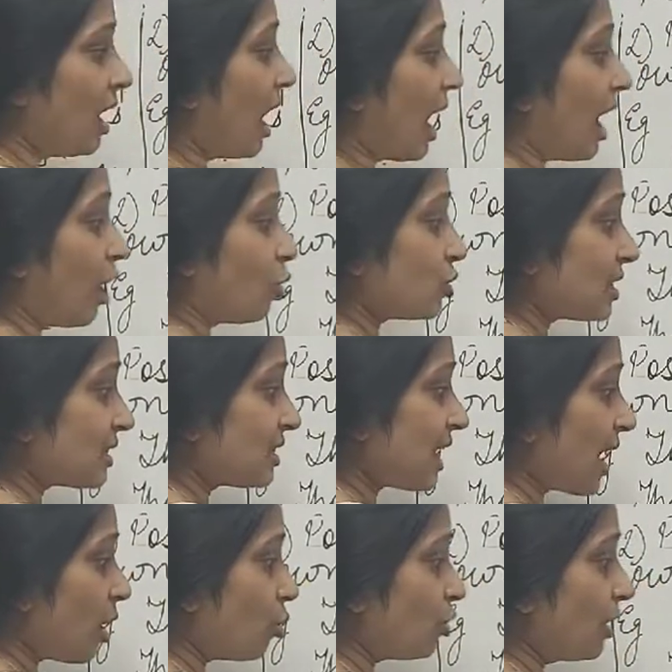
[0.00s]
House is
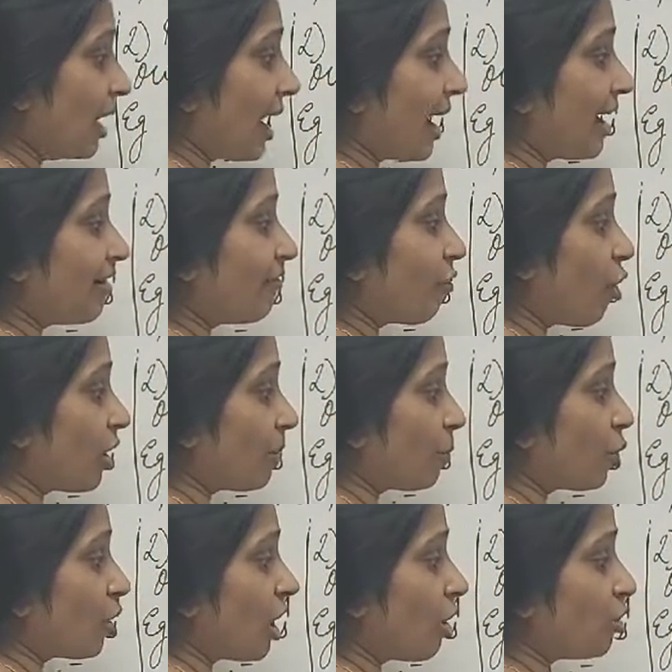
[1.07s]
noun, and what
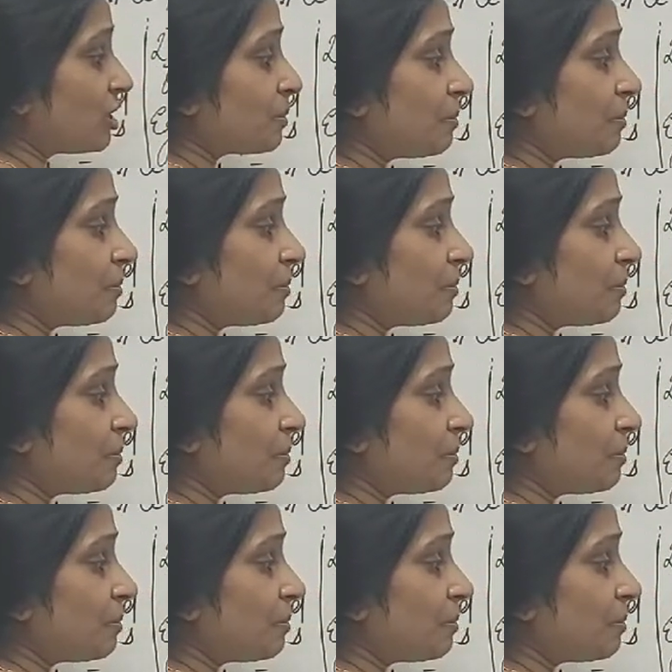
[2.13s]
pronoun is